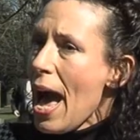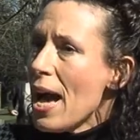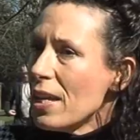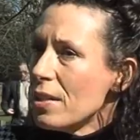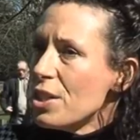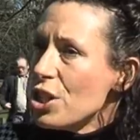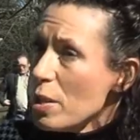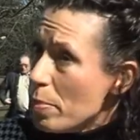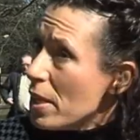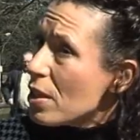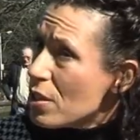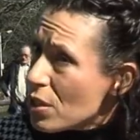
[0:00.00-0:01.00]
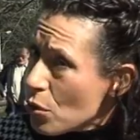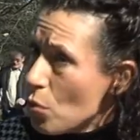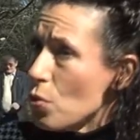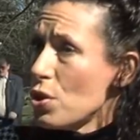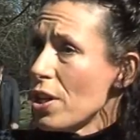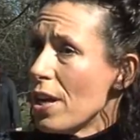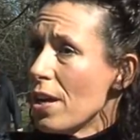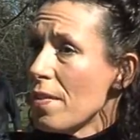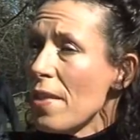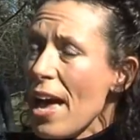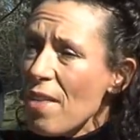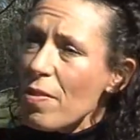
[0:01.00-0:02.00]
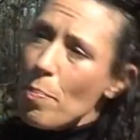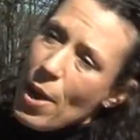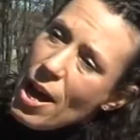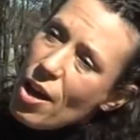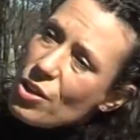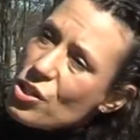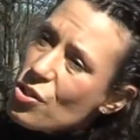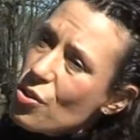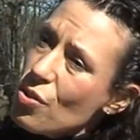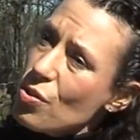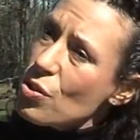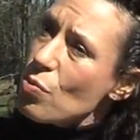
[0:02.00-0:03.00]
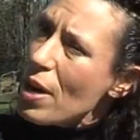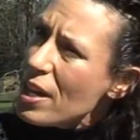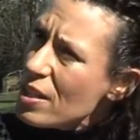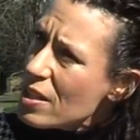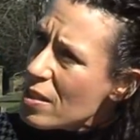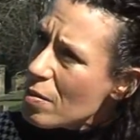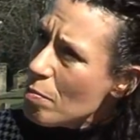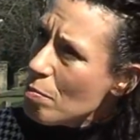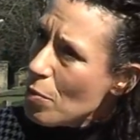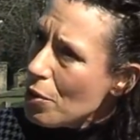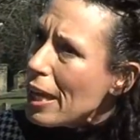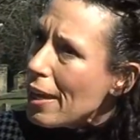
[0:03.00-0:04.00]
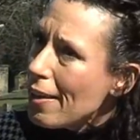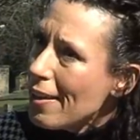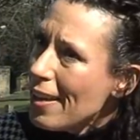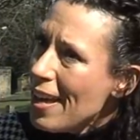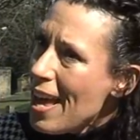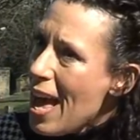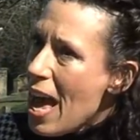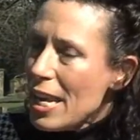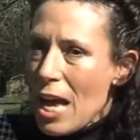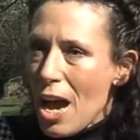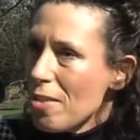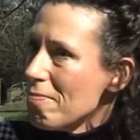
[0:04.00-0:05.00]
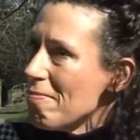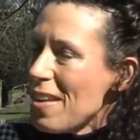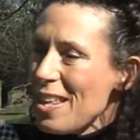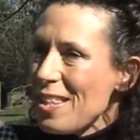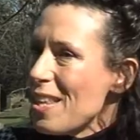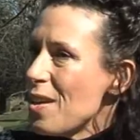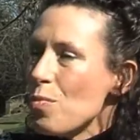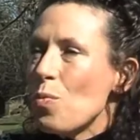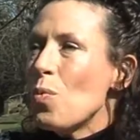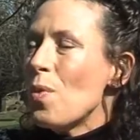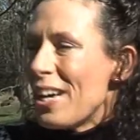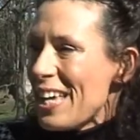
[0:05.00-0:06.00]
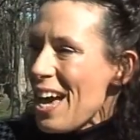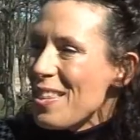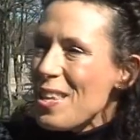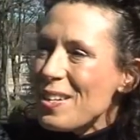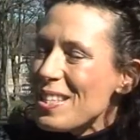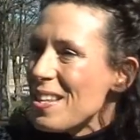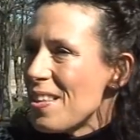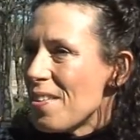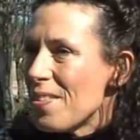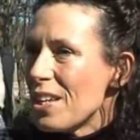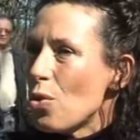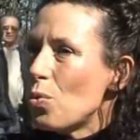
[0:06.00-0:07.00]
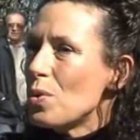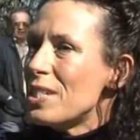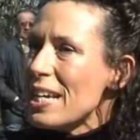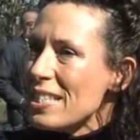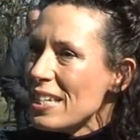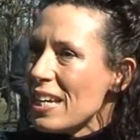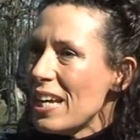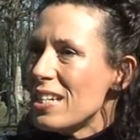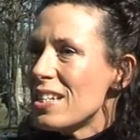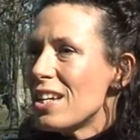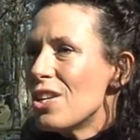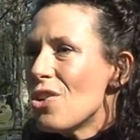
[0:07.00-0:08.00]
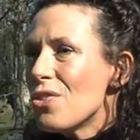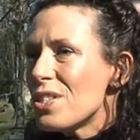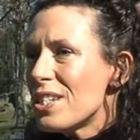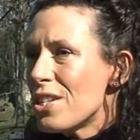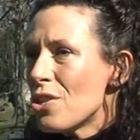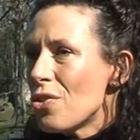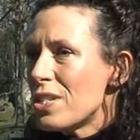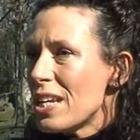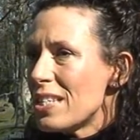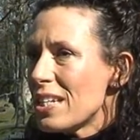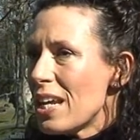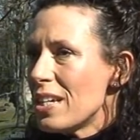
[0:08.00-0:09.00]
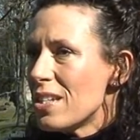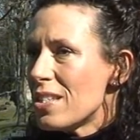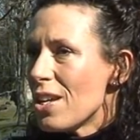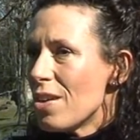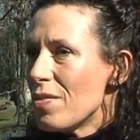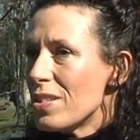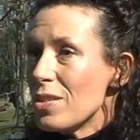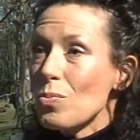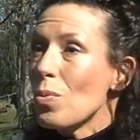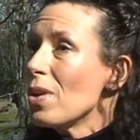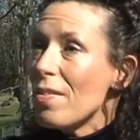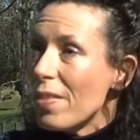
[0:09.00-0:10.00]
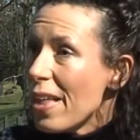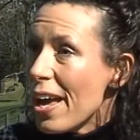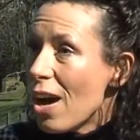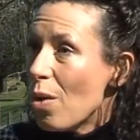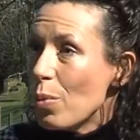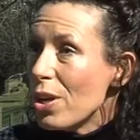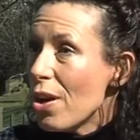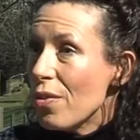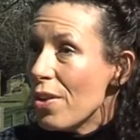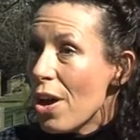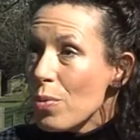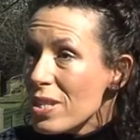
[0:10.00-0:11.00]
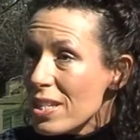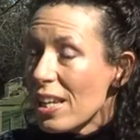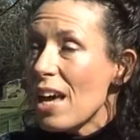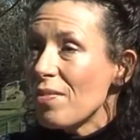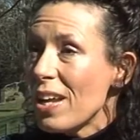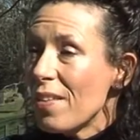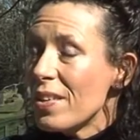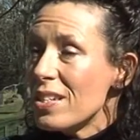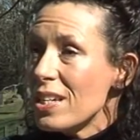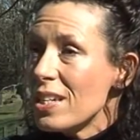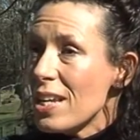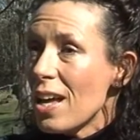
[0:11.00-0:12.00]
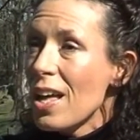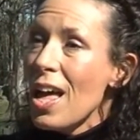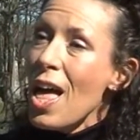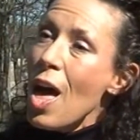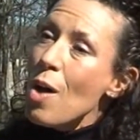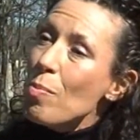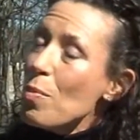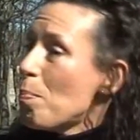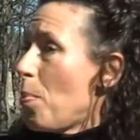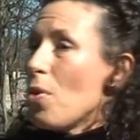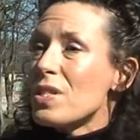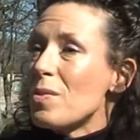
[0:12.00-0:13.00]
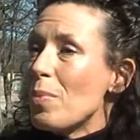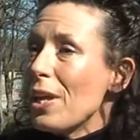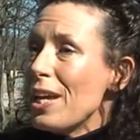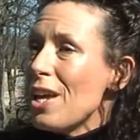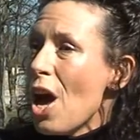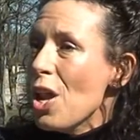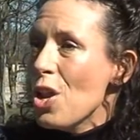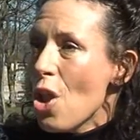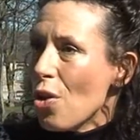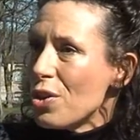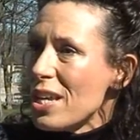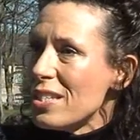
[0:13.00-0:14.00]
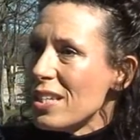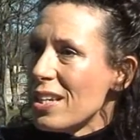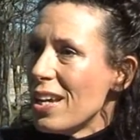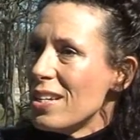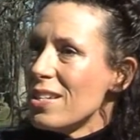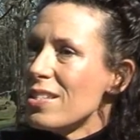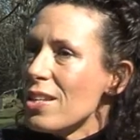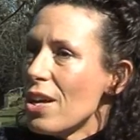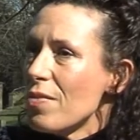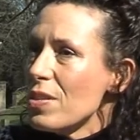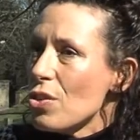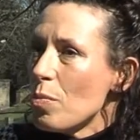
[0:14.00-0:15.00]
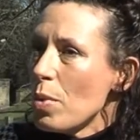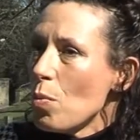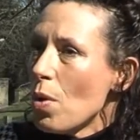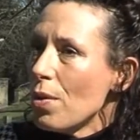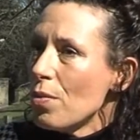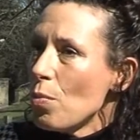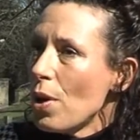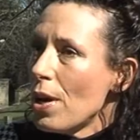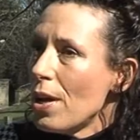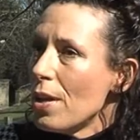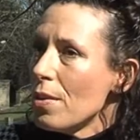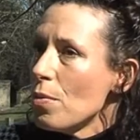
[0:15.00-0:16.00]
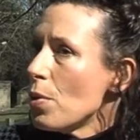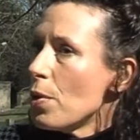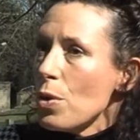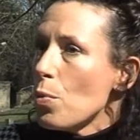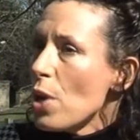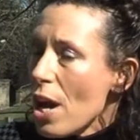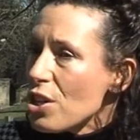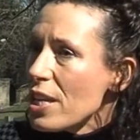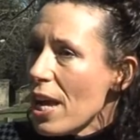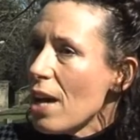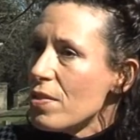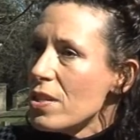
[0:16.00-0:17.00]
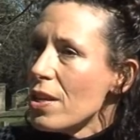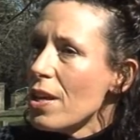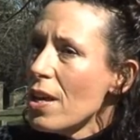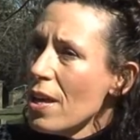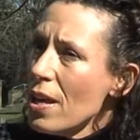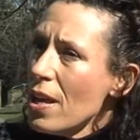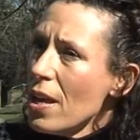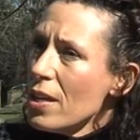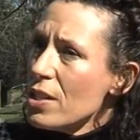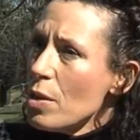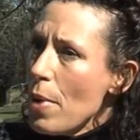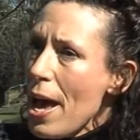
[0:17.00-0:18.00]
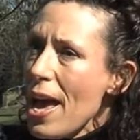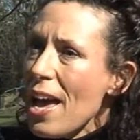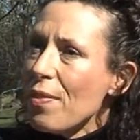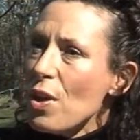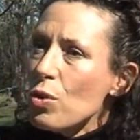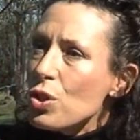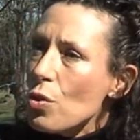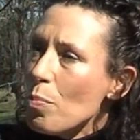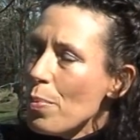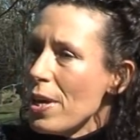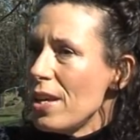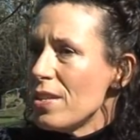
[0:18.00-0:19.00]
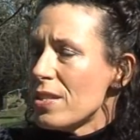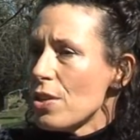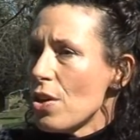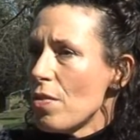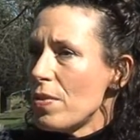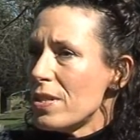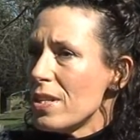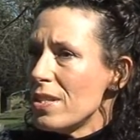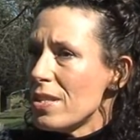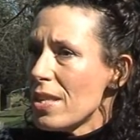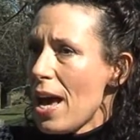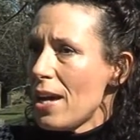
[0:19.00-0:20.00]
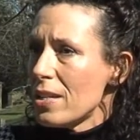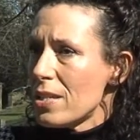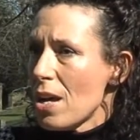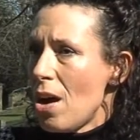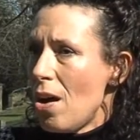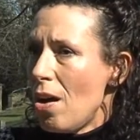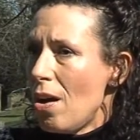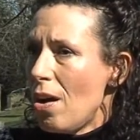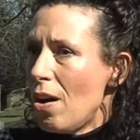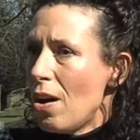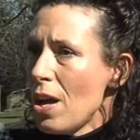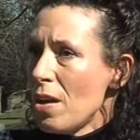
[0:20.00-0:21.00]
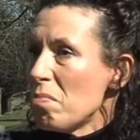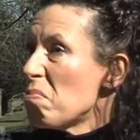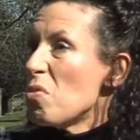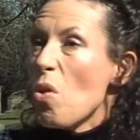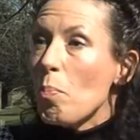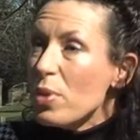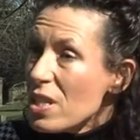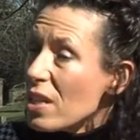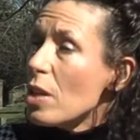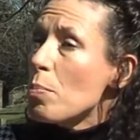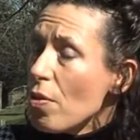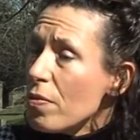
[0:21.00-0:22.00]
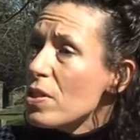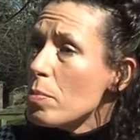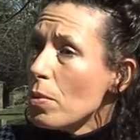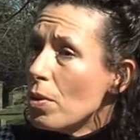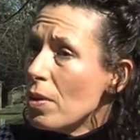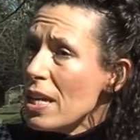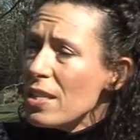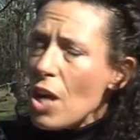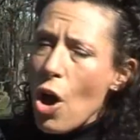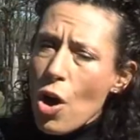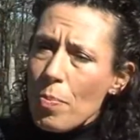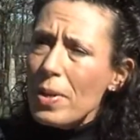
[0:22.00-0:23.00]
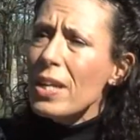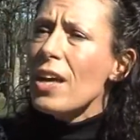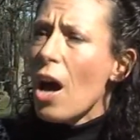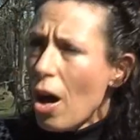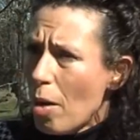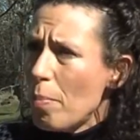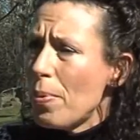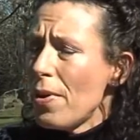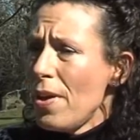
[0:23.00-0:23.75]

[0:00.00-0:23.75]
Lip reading: and GP consortia, and they have the power to raise money. Now, again, there's the thing called designated and non-designated services. Whatever they are, we don't know. We still haven't had the detail, but possibly a non-designated service could be one where we actually have to pay, and those could be services that are not particularly profitable. It's opening up